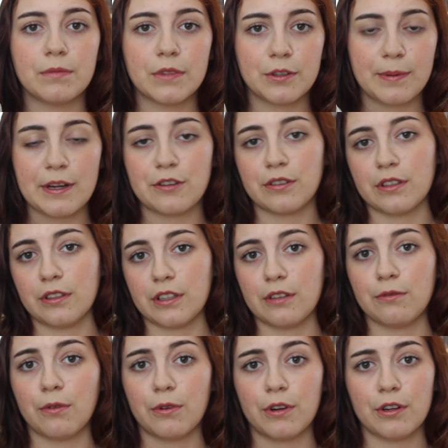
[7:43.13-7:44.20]
especially looking
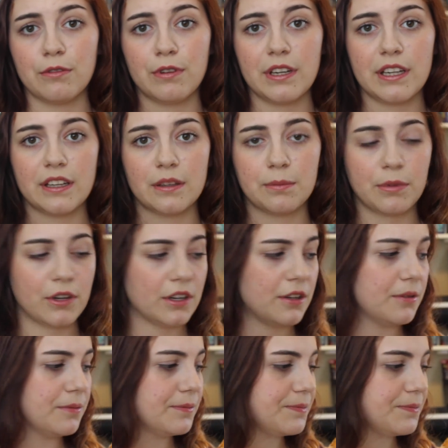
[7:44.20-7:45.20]
forward to reading the book.